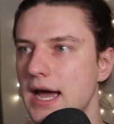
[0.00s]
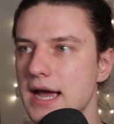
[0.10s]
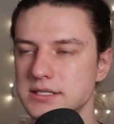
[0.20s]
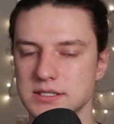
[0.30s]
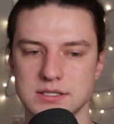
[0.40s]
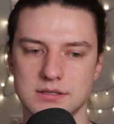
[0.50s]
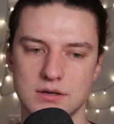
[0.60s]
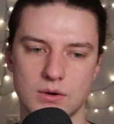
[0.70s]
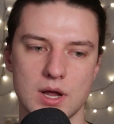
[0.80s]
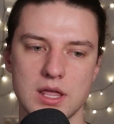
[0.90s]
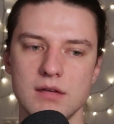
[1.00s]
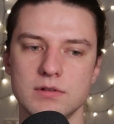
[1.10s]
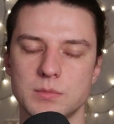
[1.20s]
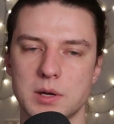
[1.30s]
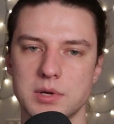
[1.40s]
I just, I gave
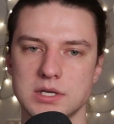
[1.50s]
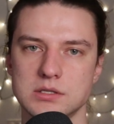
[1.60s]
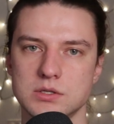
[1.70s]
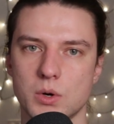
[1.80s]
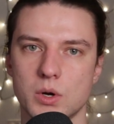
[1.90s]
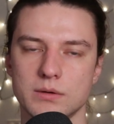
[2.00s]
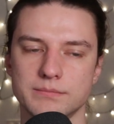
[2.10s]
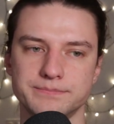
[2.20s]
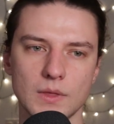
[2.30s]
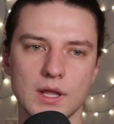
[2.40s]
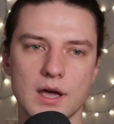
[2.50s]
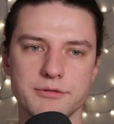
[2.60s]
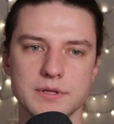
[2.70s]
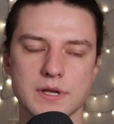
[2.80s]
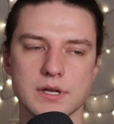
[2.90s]
it my best shot. I
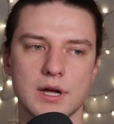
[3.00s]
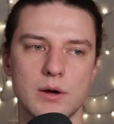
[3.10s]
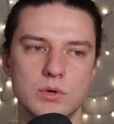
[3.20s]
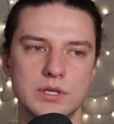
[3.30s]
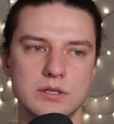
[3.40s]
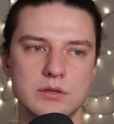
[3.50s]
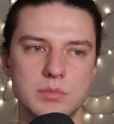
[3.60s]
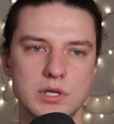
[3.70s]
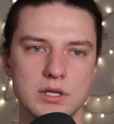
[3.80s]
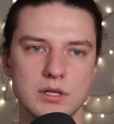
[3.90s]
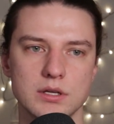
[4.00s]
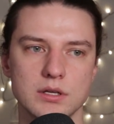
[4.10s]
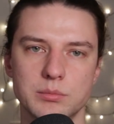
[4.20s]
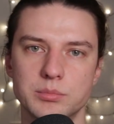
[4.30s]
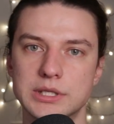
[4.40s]
feel like I would need to be
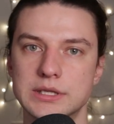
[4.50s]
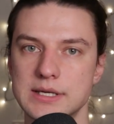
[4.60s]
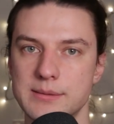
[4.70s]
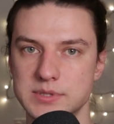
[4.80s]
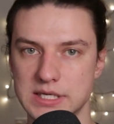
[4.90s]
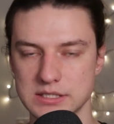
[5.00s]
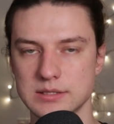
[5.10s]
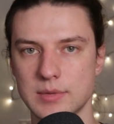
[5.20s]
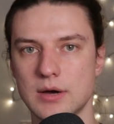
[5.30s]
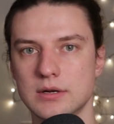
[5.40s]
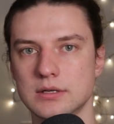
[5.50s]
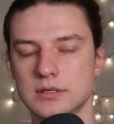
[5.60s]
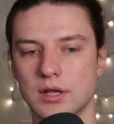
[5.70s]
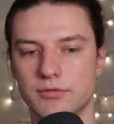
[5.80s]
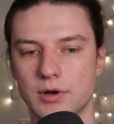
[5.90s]
completely obsessed about it
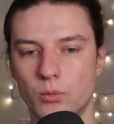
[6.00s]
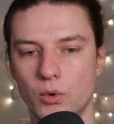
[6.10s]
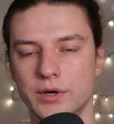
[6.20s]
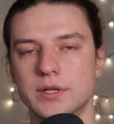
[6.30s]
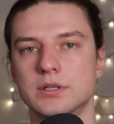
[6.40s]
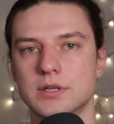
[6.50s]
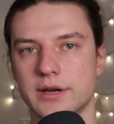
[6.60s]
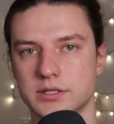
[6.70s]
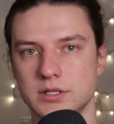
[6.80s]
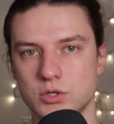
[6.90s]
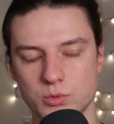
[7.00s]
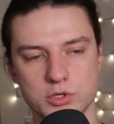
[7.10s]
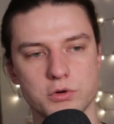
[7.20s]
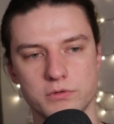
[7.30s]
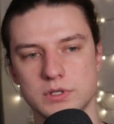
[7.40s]
if I wanted to actually
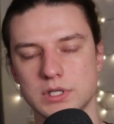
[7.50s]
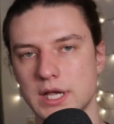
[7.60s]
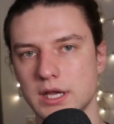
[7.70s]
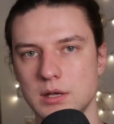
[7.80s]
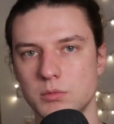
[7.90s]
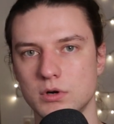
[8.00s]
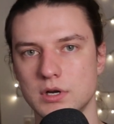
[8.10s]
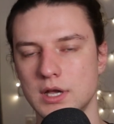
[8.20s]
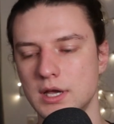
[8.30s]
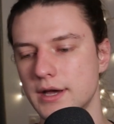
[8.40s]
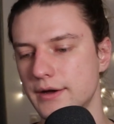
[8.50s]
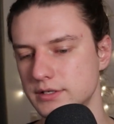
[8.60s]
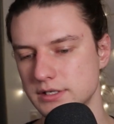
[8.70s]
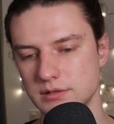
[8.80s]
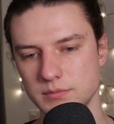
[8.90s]
switch over to that keyboard. I would
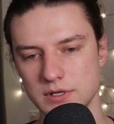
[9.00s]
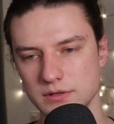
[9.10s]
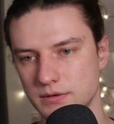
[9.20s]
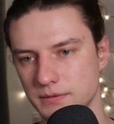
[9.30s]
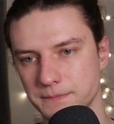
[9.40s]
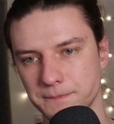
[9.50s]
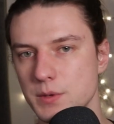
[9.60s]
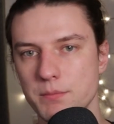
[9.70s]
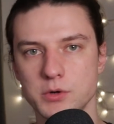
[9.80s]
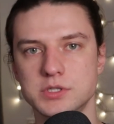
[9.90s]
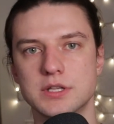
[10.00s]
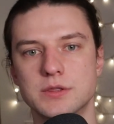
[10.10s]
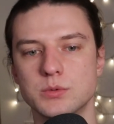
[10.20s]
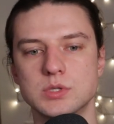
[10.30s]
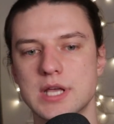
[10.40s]
need to be, the most
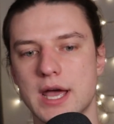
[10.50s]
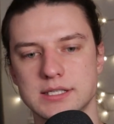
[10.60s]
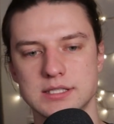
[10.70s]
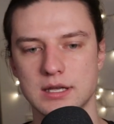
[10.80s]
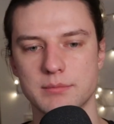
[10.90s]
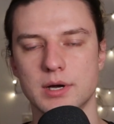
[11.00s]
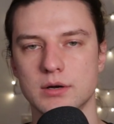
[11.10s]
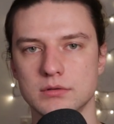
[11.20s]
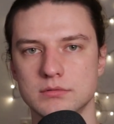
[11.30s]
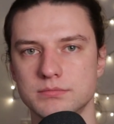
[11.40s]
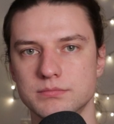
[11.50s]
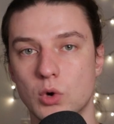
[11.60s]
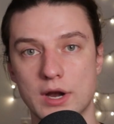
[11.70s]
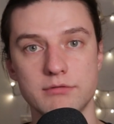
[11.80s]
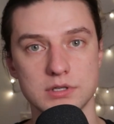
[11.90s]
enthusiastic about
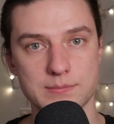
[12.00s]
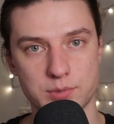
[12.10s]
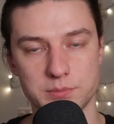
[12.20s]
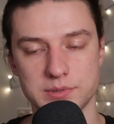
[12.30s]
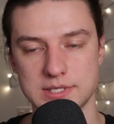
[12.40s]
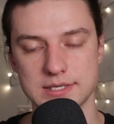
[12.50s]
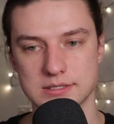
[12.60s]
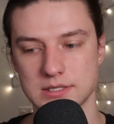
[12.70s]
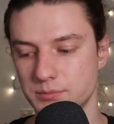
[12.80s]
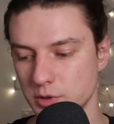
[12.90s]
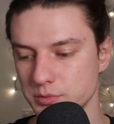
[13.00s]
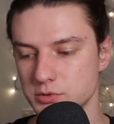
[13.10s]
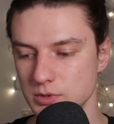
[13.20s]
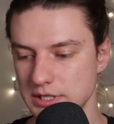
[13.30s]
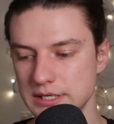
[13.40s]
whatever the purpose is. The
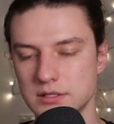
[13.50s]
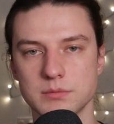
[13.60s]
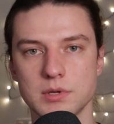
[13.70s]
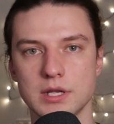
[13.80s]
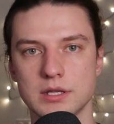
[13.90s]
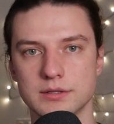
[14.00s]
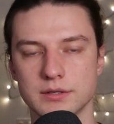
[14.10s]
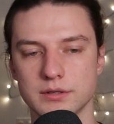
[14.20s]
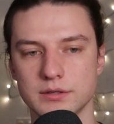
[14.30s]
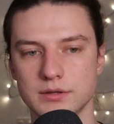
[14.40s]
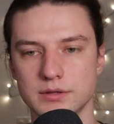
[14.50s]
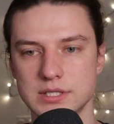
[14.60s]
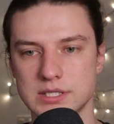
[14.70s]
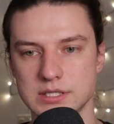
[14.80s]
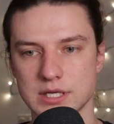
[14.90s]
purpose would need to be either
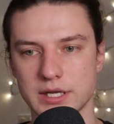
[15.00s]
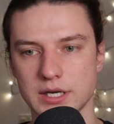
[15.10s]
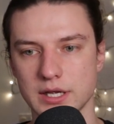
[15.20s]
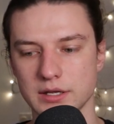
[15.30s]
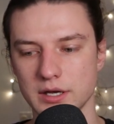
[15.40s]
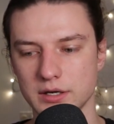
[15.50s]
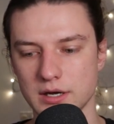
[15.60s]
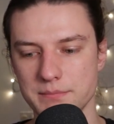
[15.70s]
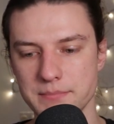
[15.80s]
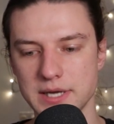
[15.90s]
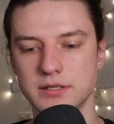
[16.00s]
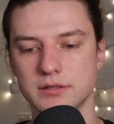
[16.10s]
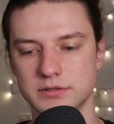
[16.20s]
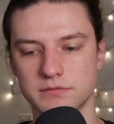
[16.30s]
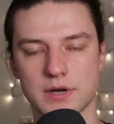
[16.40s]
this is a
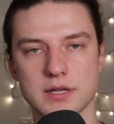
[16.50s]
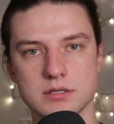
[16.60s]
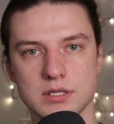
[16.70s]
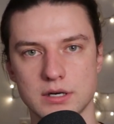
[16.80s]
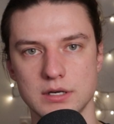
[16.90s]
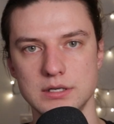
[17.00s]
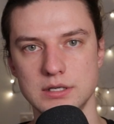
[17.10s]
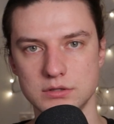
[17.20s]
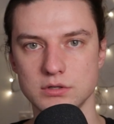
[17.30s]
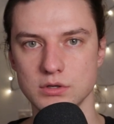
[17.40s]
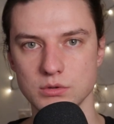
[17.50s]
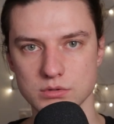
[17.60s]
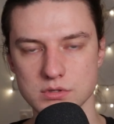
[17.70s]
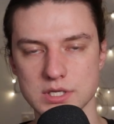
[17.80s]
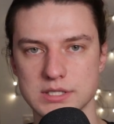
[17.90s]
medical device that I need to
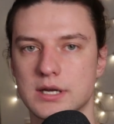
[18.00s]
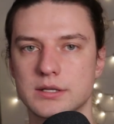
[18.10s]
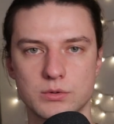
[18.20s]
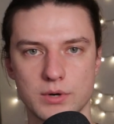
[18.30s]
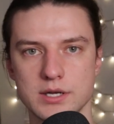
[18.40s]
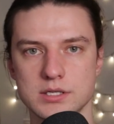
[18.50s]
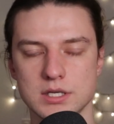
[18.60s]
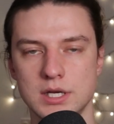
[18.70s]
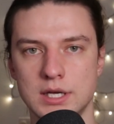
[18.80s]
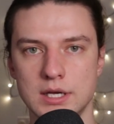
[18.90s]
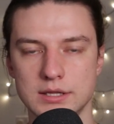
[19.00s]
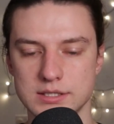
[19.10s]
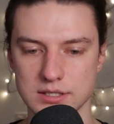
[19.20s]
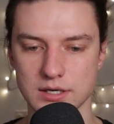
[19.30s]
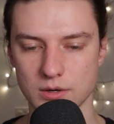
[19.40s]
use because otherwise
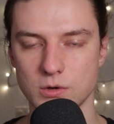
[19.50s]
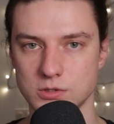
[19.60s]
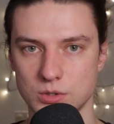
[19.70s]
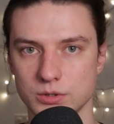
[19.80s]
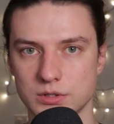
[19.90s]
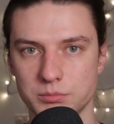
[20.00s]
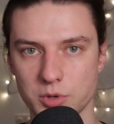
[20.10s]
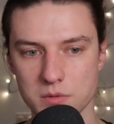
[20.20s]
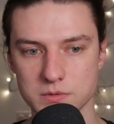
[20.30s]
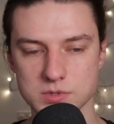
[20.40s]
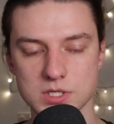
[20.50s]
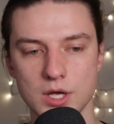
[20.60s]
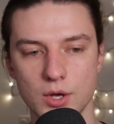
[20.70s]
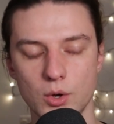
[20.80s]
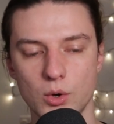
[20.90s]
this is going to cause long-term problems,
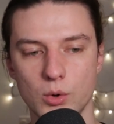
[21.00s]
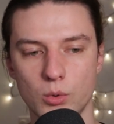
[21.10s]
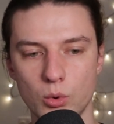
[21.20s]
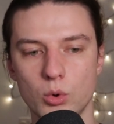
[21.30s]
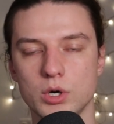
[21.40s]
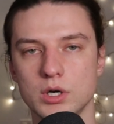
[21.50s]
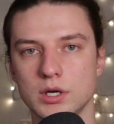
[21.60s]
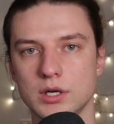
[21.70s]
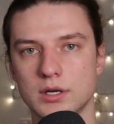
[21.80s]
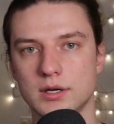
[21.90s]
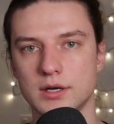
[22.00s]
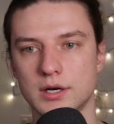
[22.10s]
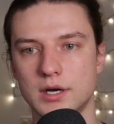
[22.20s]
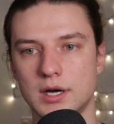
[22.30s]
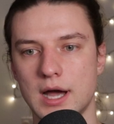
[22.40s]
or
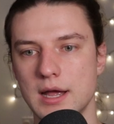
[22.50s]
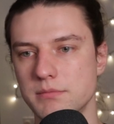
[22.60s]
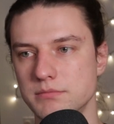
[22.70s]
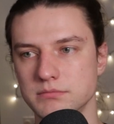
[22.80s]
I